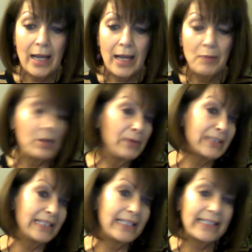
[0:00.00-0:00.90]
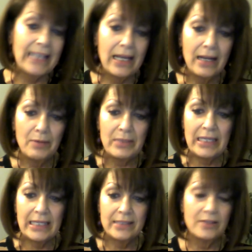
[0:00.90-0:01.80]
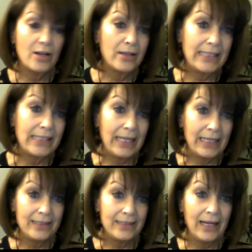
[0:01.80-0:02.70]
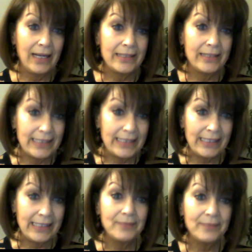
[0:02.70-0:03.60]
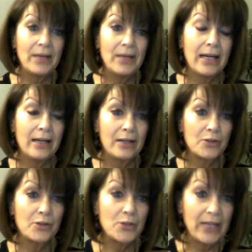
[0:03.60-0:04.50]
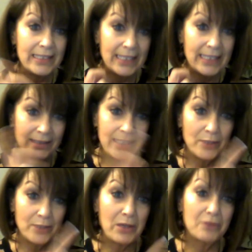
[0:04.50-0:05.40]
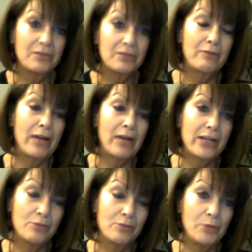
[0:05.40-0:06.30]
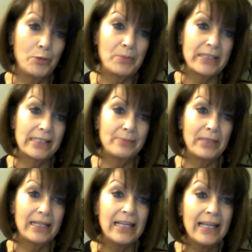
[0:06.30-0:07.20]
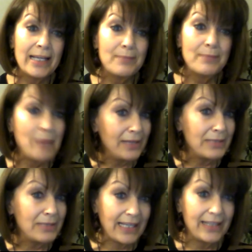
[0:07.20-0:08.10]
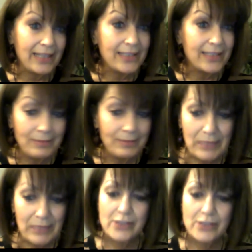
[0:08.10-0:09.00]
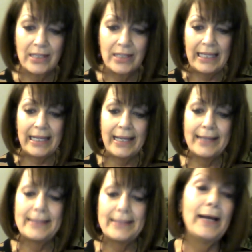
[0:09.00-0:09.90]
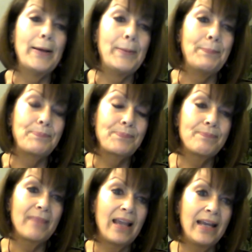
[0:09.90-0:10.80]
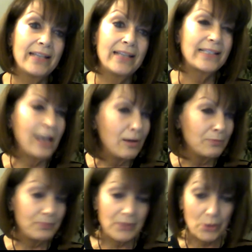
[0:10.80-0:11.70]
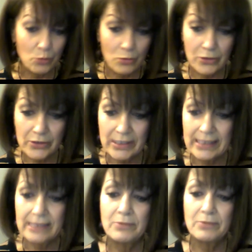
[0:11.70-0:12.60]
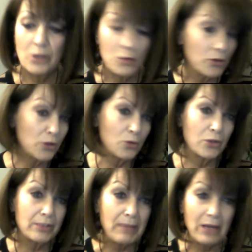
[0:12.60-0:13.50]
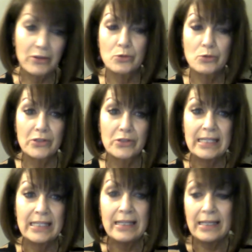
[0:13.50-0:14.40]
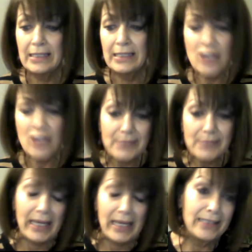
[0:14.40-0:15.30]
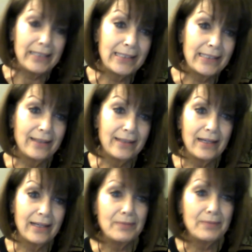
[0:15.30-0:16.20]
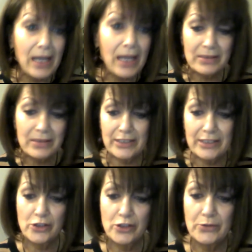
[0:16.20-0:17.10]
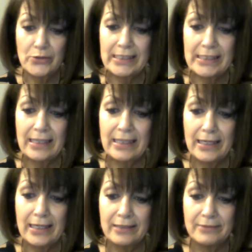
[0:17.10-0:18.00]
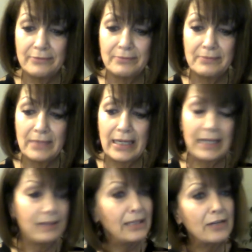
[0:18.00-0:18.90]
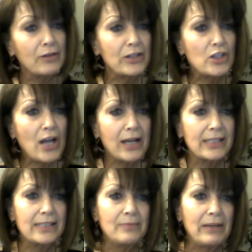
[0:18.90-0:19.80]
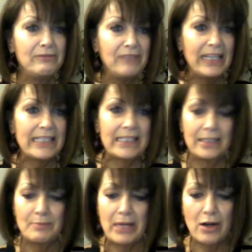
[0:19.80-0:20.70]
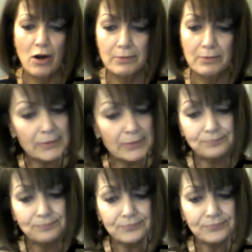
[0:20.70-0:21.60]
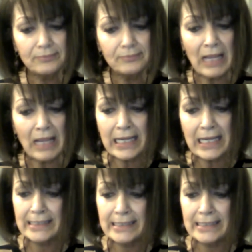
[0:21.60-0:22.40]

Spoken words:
When I was in the sun, I would get nauseated and dizzy. I also had the telltale butterfly rash from lupus, but mine decided to blister and leak. I had scalp sores, nose sores, mouth sores, chest pains, abdominal issues. I had electric shocks in my face and in my arm. I had